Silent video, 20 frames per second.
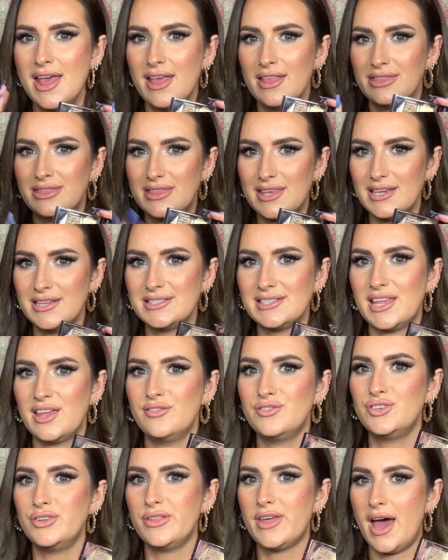This
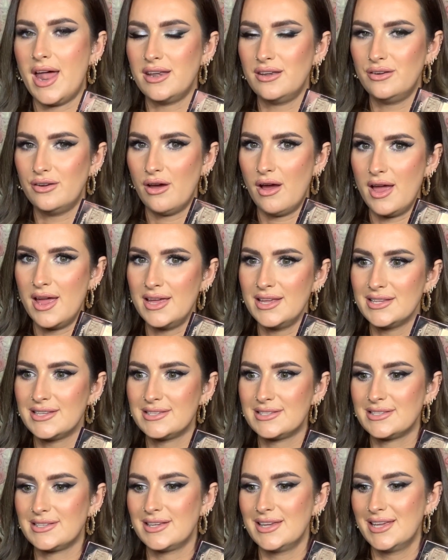gives you that
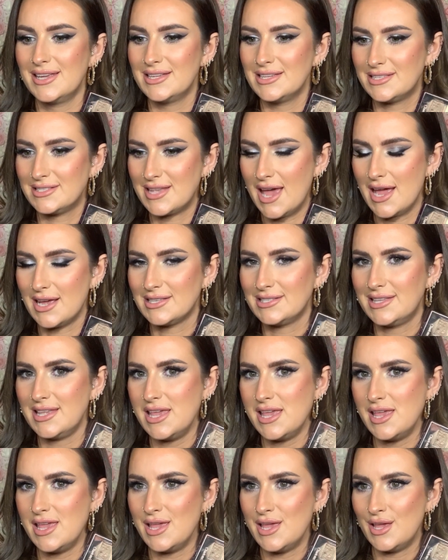nice,
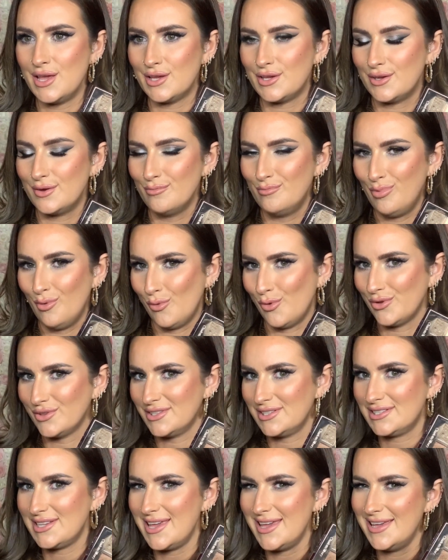sexy,
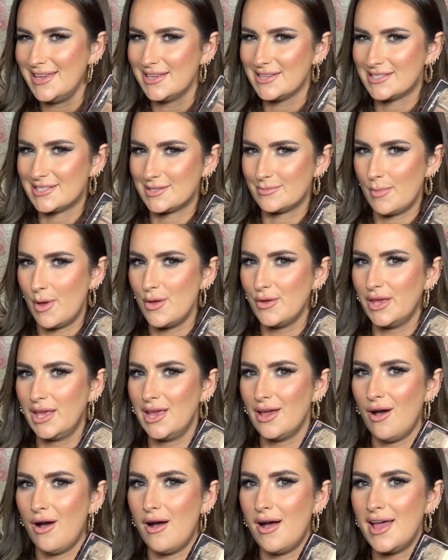bronzy, smoky
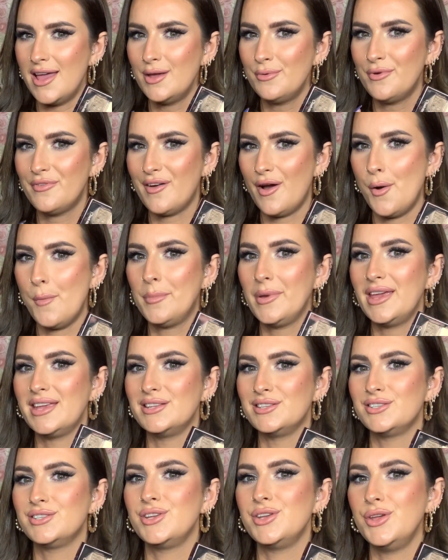eye without being
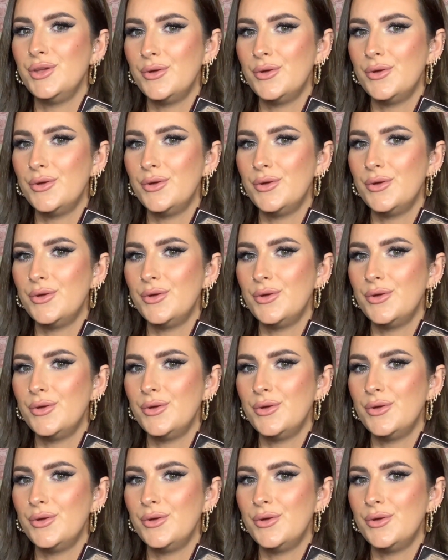too